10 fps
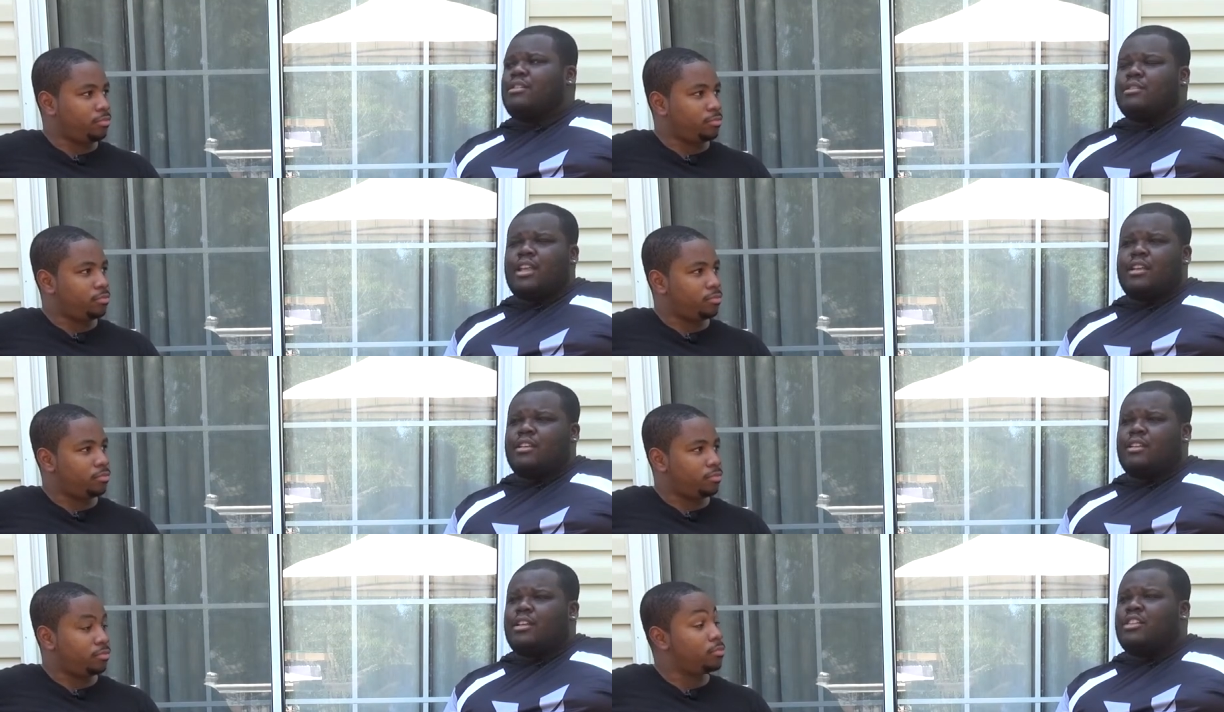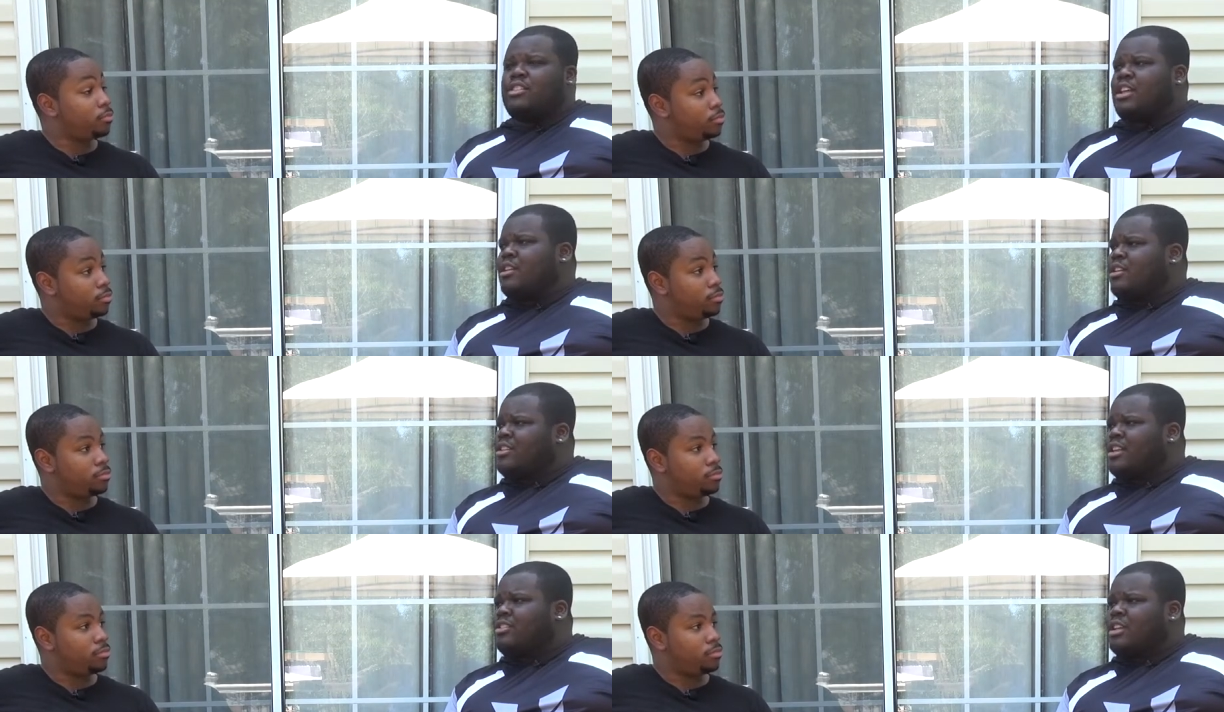Speaker 1: He's like, he said he's
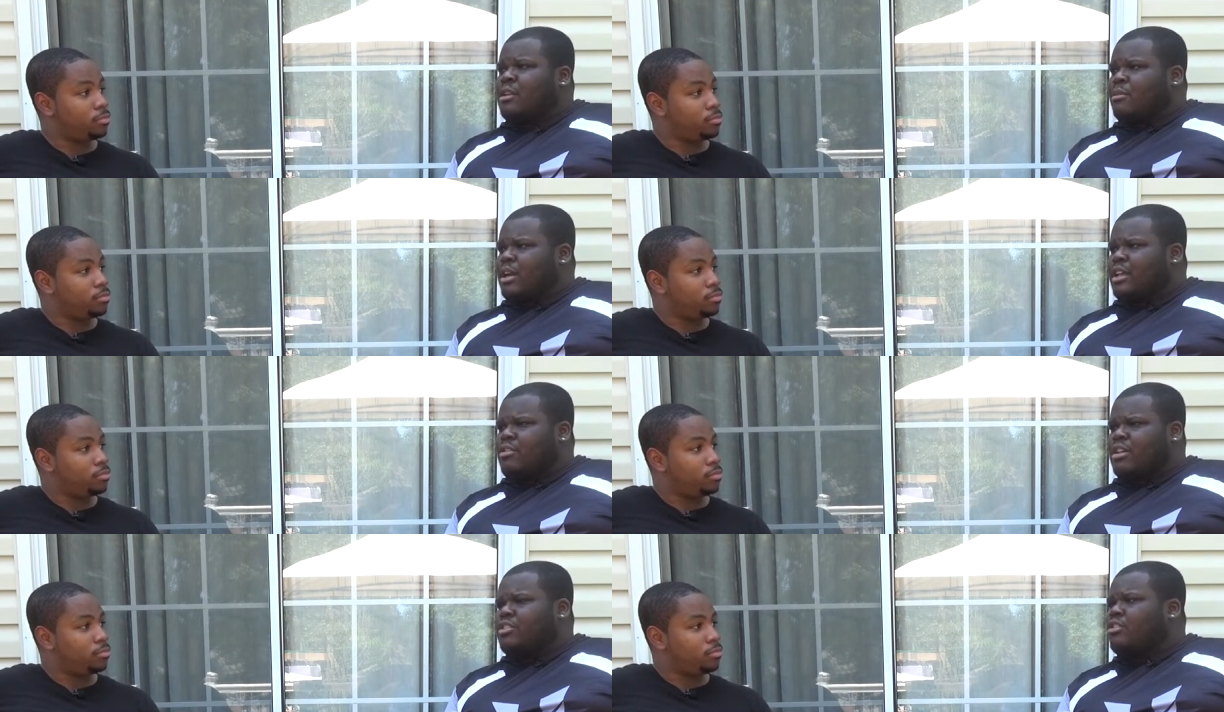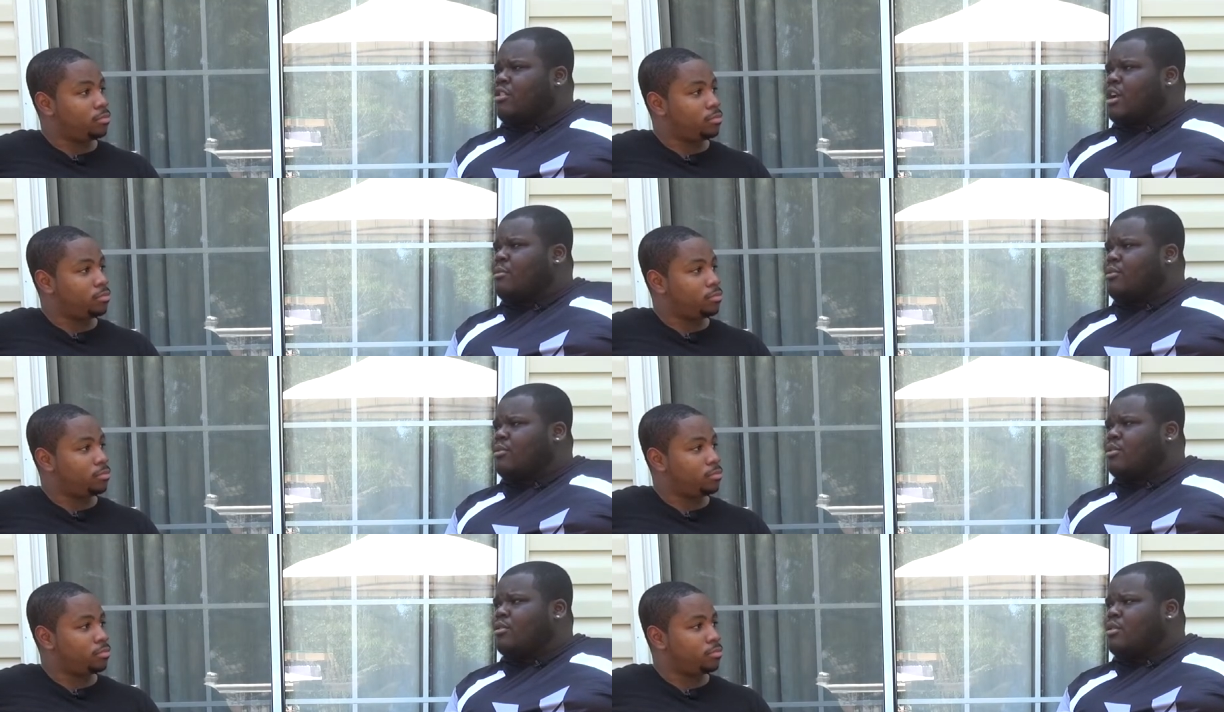seen him like on Instagram
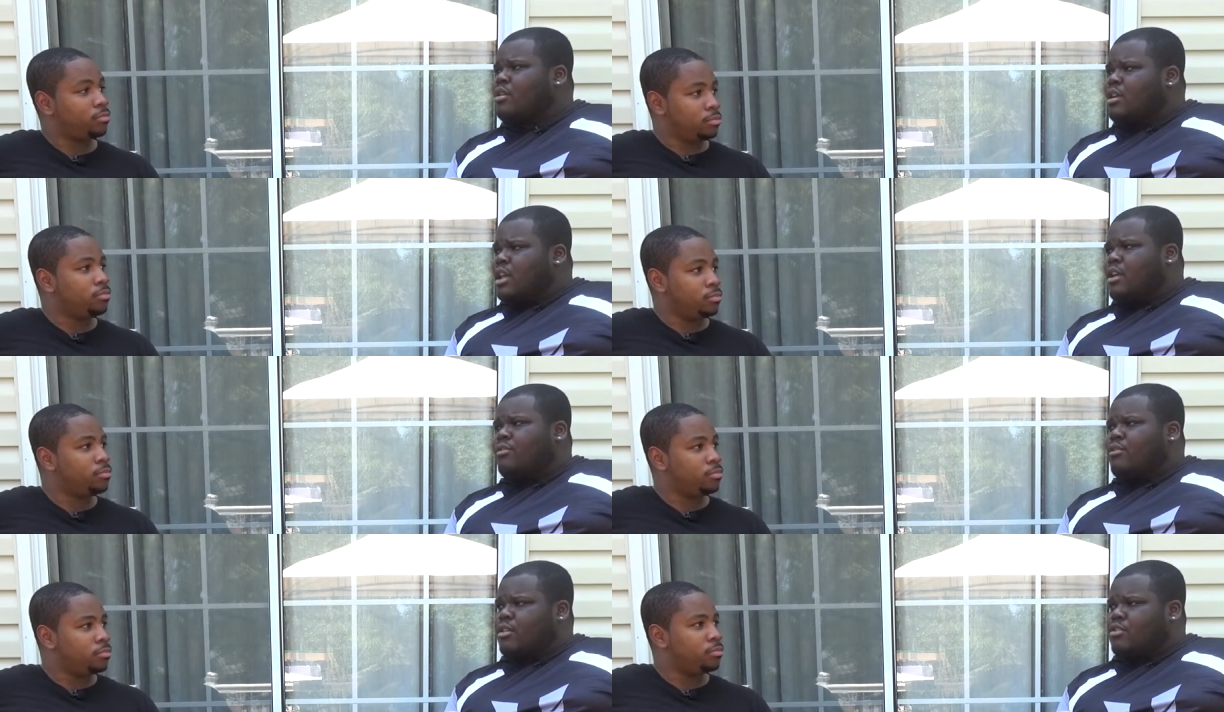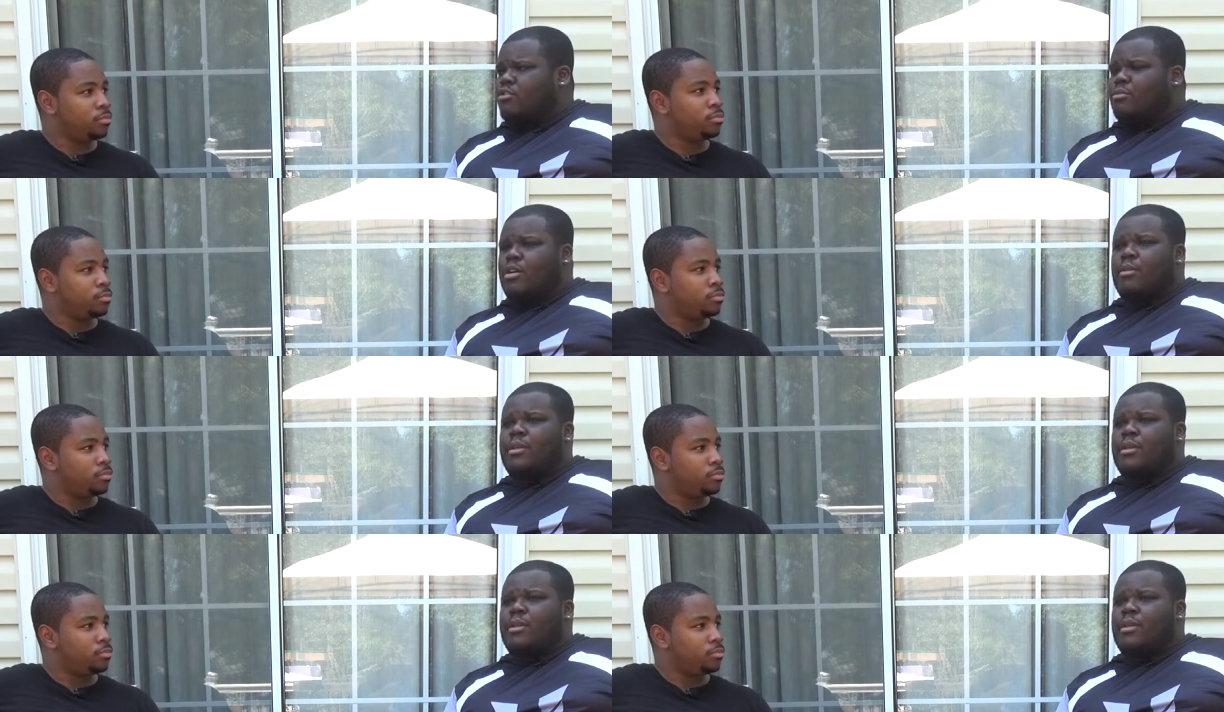before and youth ball.